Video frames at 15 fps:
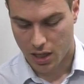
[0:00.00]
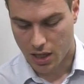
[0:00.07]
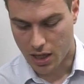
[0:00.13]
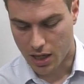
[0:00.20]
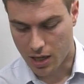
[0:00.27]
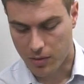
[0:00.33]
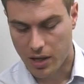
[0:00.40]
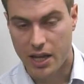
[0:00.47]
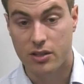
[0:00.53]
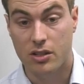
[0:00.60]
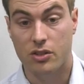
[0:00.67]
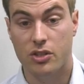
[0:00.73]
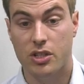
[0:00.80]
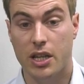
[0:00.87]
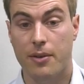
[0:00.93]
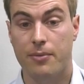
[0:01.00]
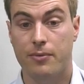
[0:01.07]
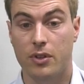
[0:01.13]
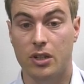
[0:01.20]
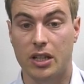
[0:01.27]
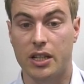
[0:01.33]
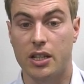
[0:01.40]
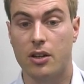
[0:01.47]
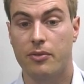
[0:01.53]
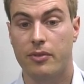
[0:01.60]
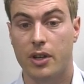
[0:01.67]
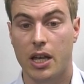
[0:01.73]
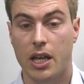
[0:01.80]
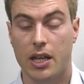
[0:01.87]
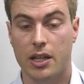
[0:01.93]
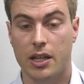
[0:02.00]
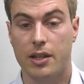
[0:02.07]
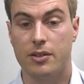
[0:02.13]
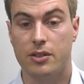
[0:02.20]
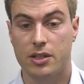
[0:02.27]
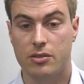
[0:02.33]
SNCF, funnily enough, it